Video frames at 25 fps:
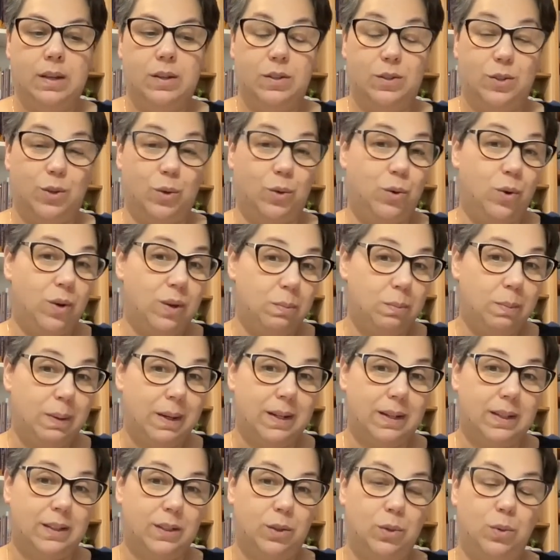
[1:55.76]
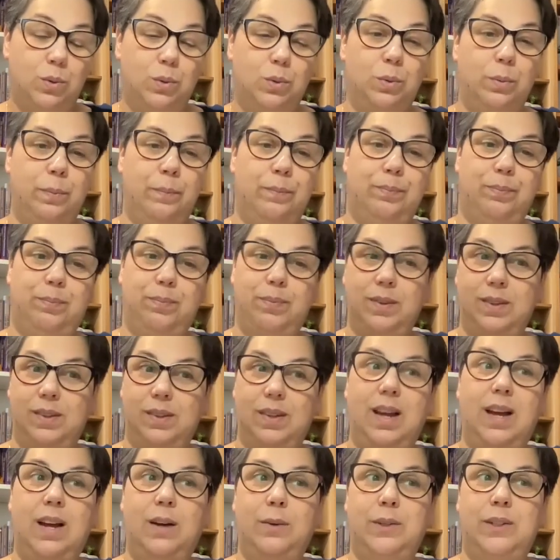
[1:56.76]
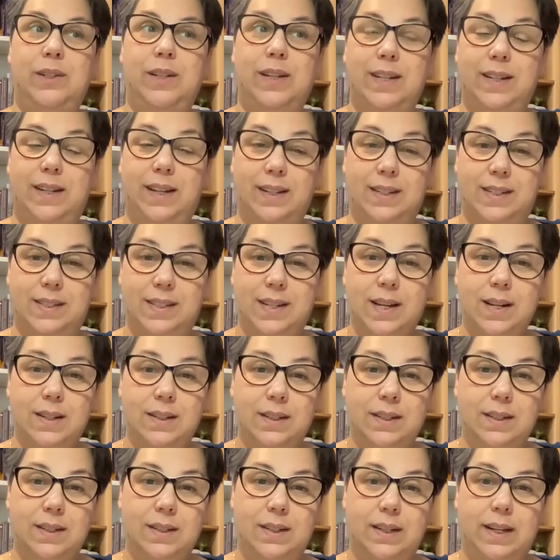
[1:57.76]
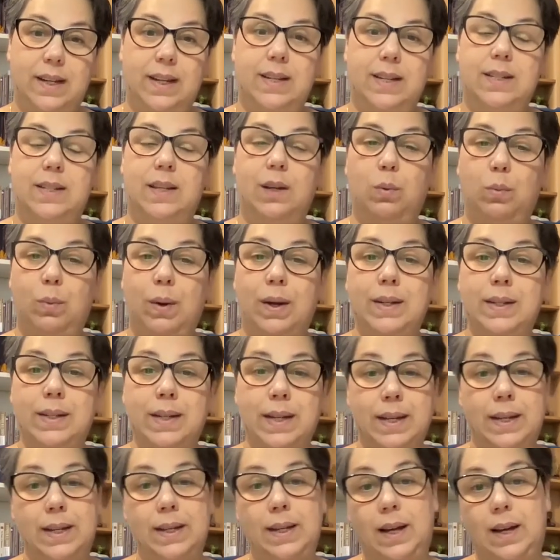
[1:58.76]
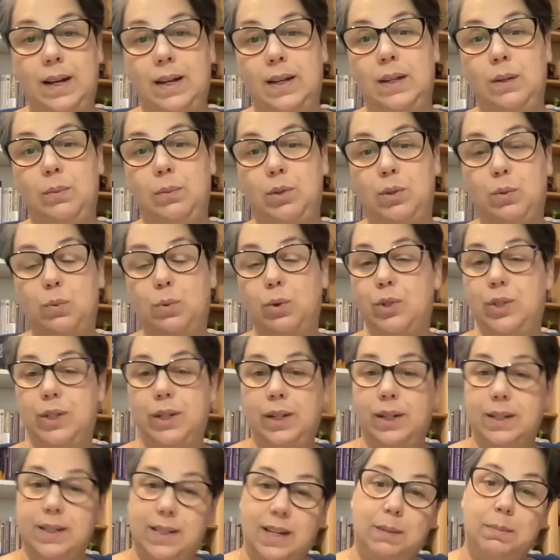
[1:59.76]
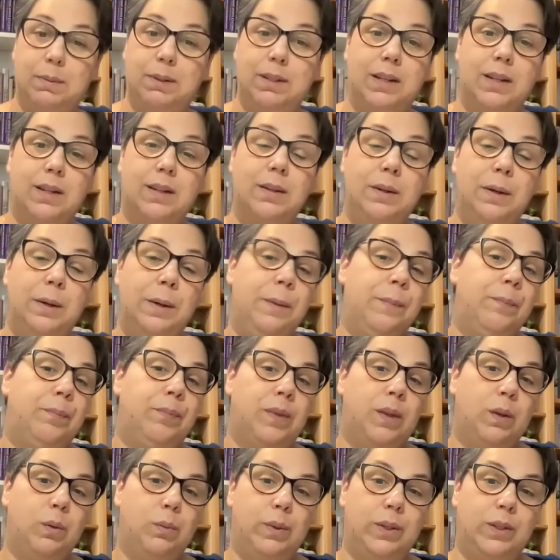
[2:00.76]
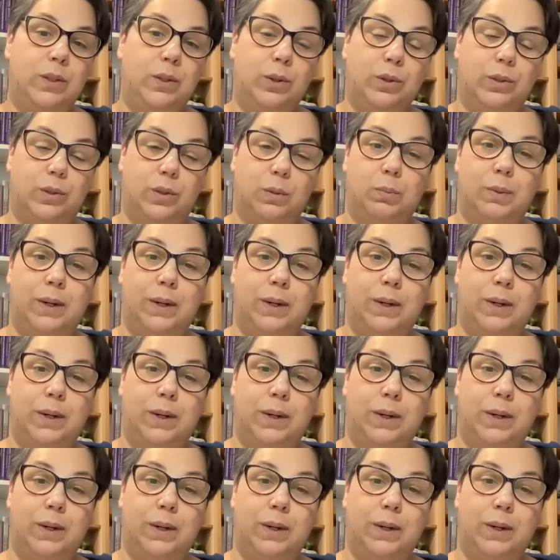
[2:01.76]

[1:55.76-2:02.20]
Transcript: So going back to how did I get started is that one day I was watching a seminar with Dr.